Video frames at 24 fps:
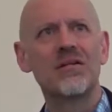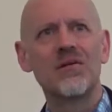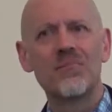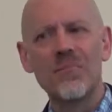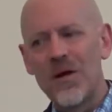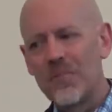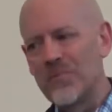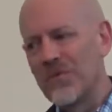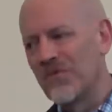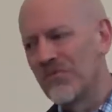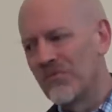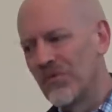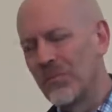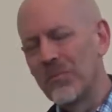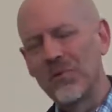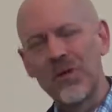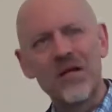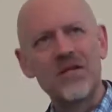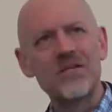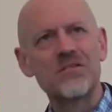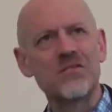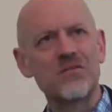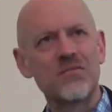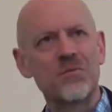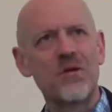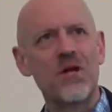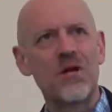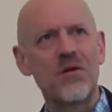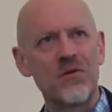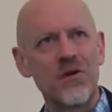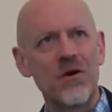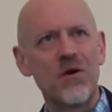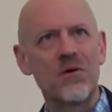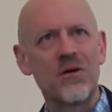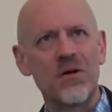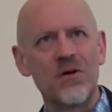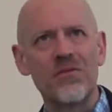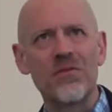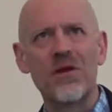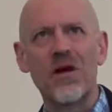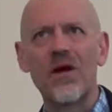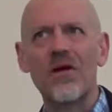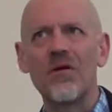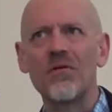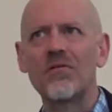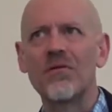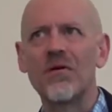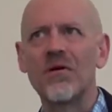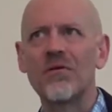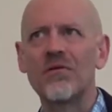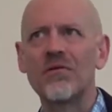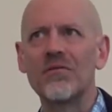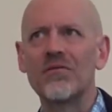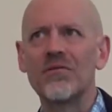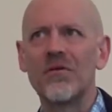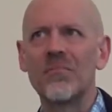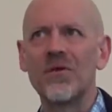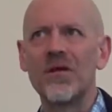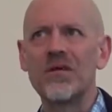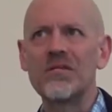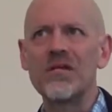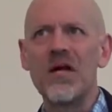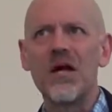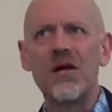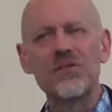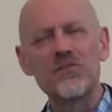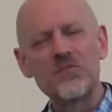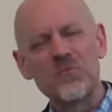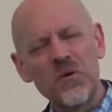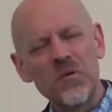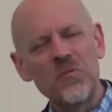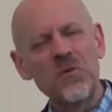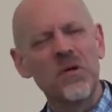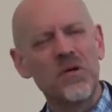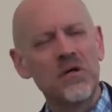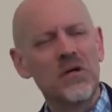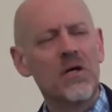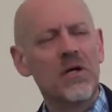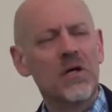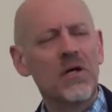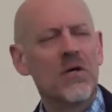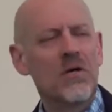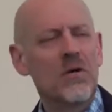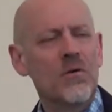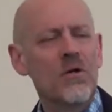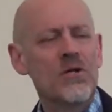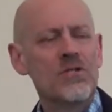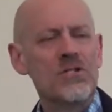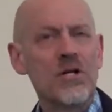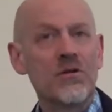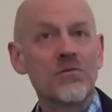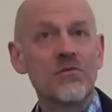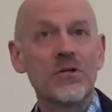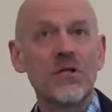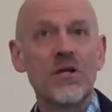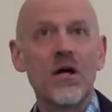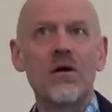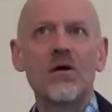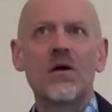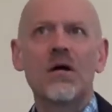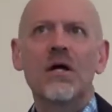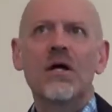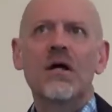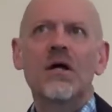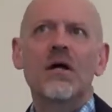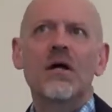There might be a few places we don't know here, there, or someplace else, but we generally know.